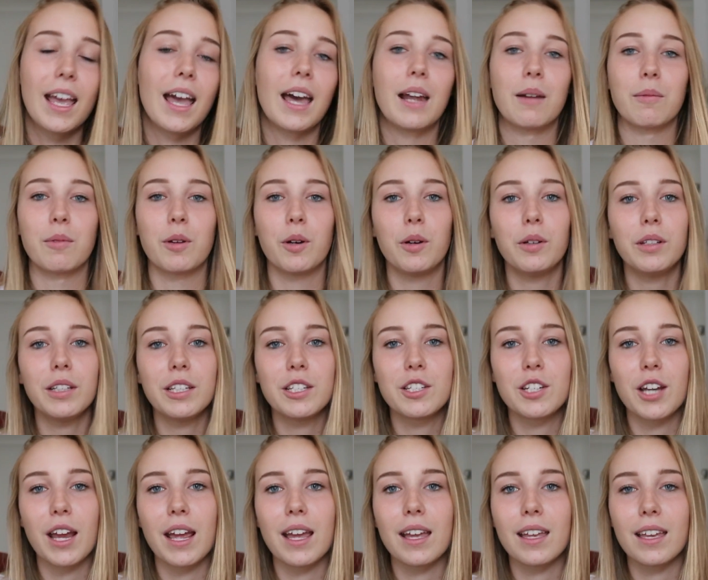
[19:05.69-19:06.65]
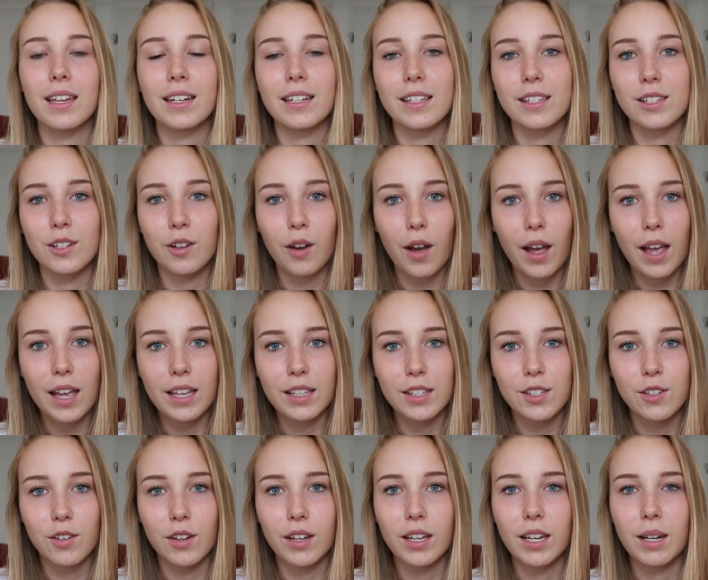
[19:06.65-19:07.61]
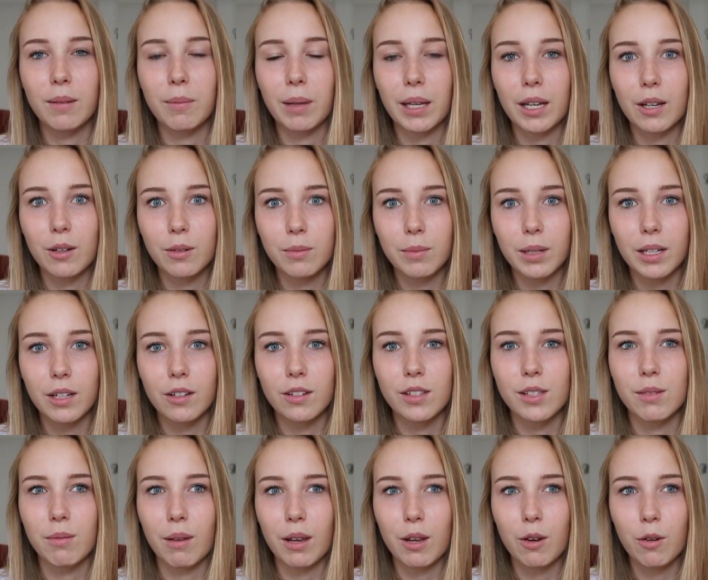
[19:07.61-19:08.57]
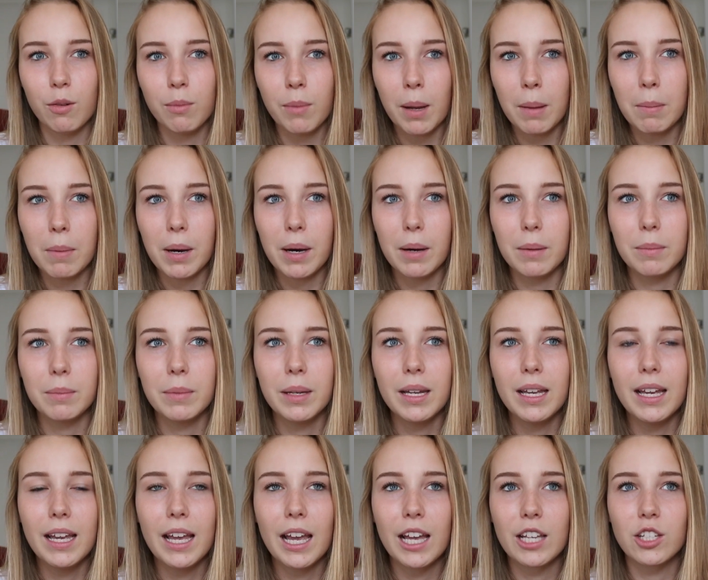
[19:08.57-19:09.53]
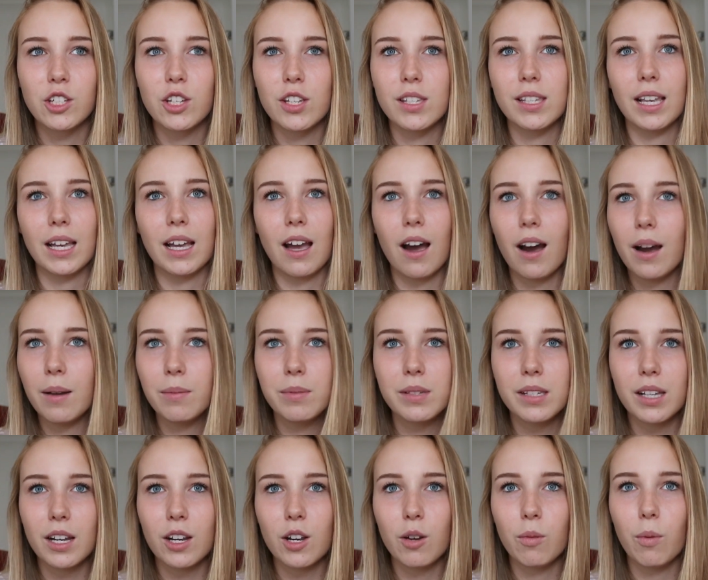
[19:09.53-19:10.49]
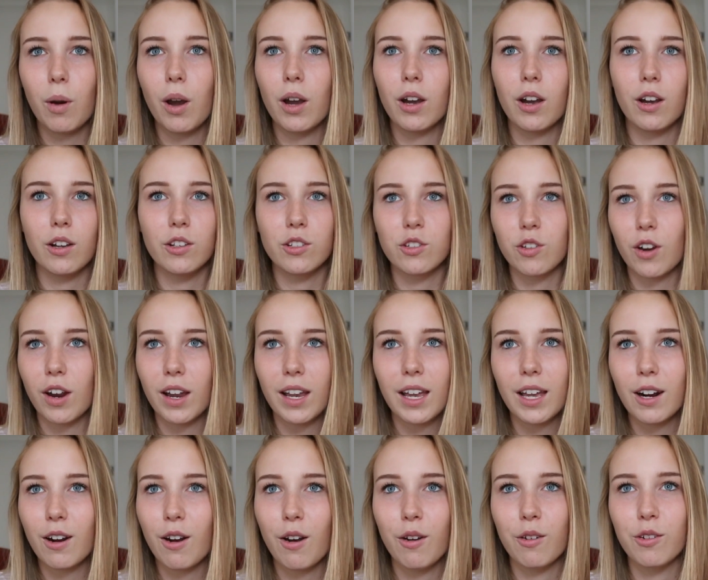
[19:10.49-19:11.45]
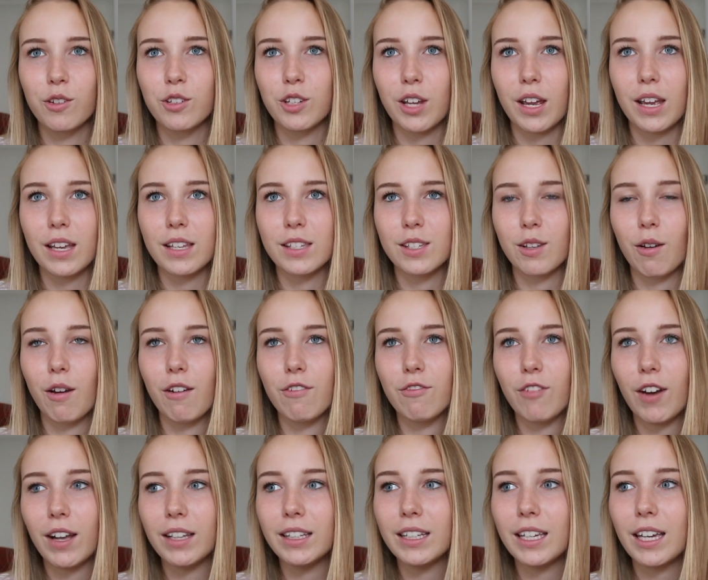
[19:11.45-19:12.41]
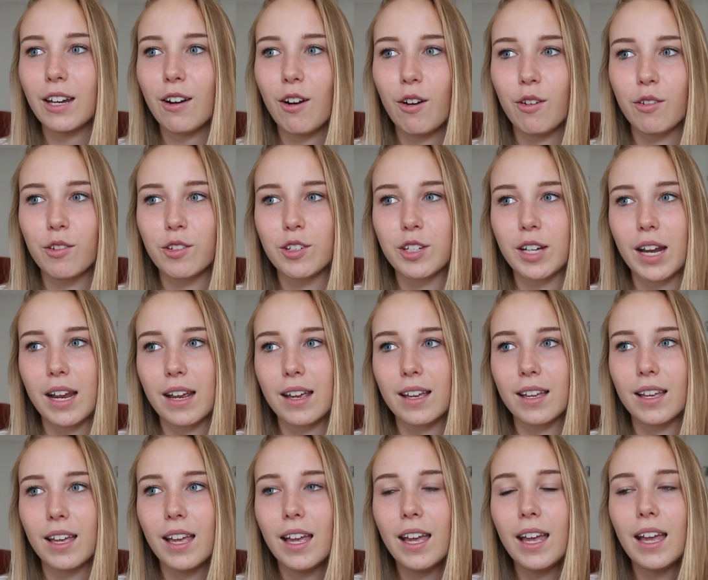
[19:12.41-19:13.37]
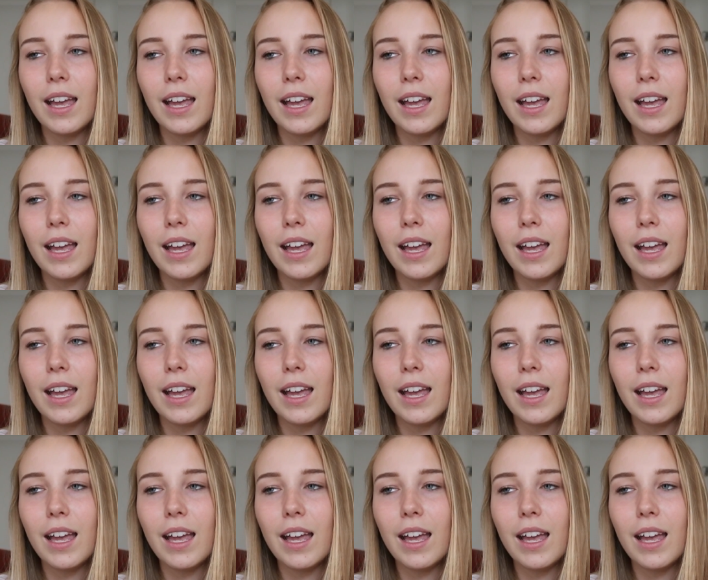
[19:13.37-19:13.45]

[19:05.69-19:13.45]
And I'm calling Jake and he's not answering. And I'm like, oh my God. So I call my mom and she's like, I'm stuck at work. I'll try and get a hold of Jake. So I finally get a hold of Jake.